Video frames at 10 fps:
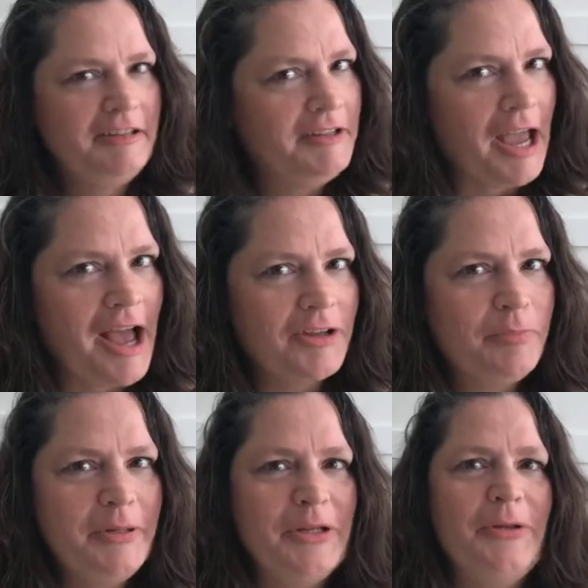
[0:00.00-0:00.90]
gas
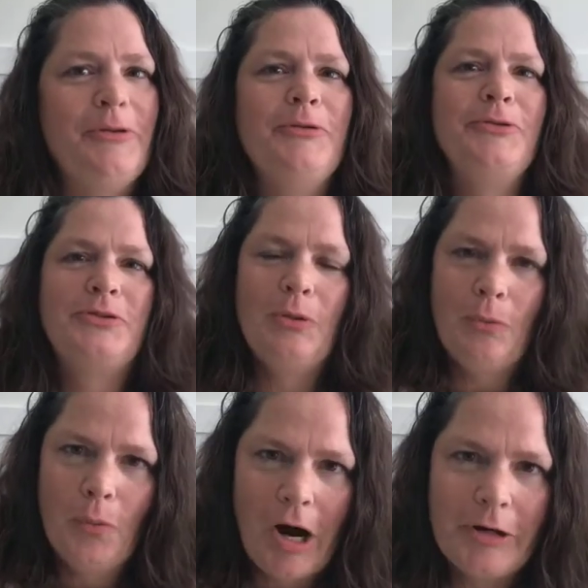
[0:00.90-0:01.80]
bills,
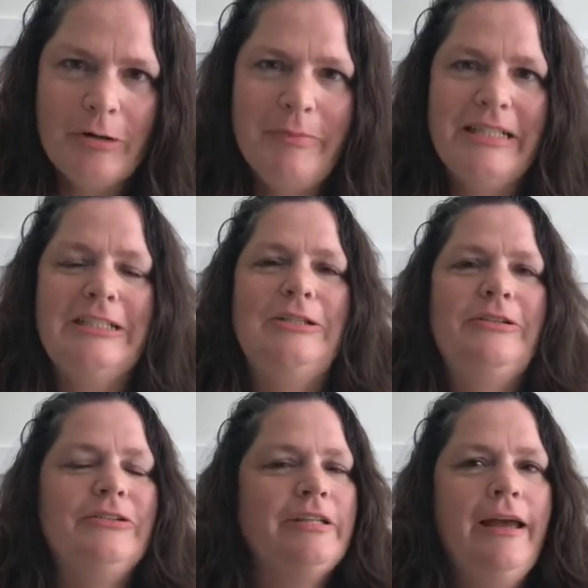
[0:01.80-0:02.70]
water
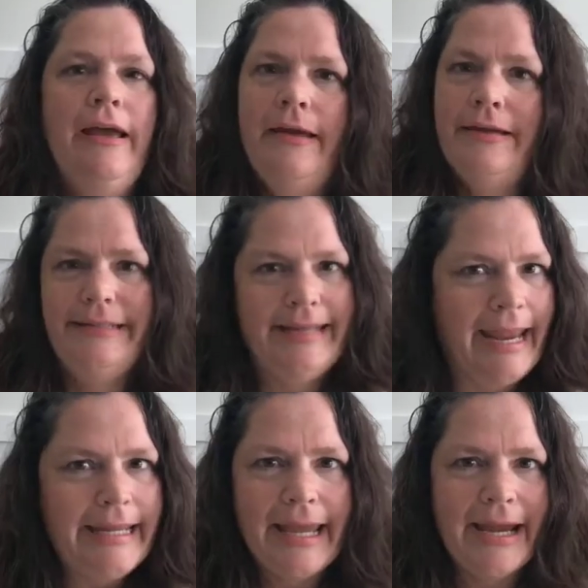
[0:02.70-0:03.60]
bills,
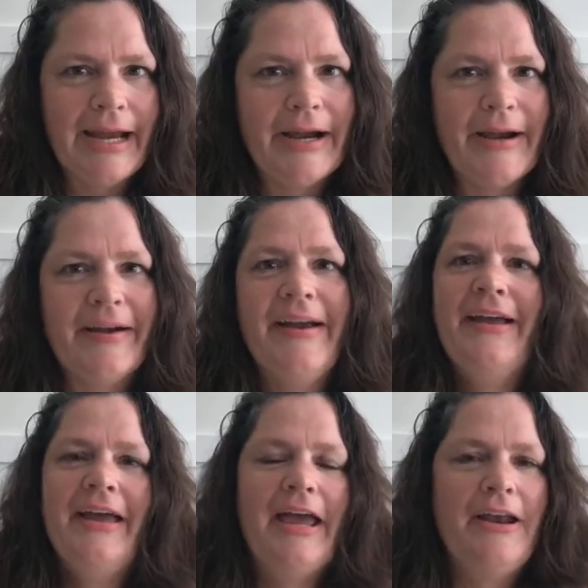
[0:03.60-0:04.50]
daycare,
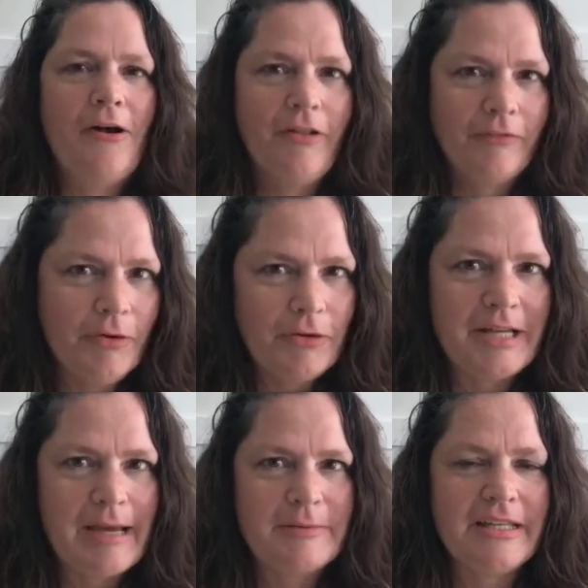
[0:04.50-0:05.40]
and all of those
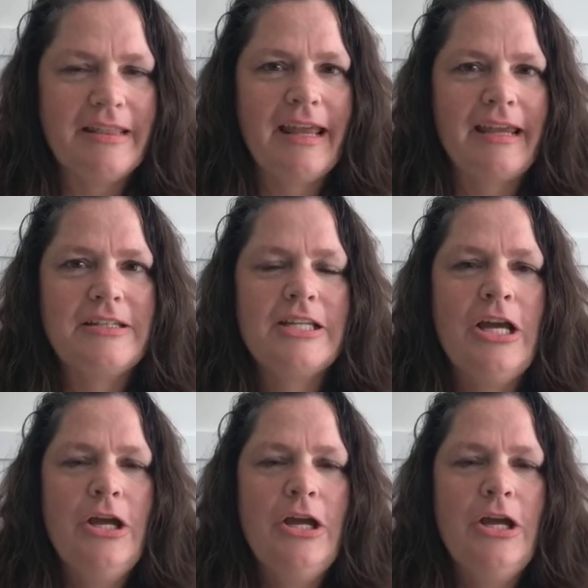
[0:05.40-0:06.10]
types of things.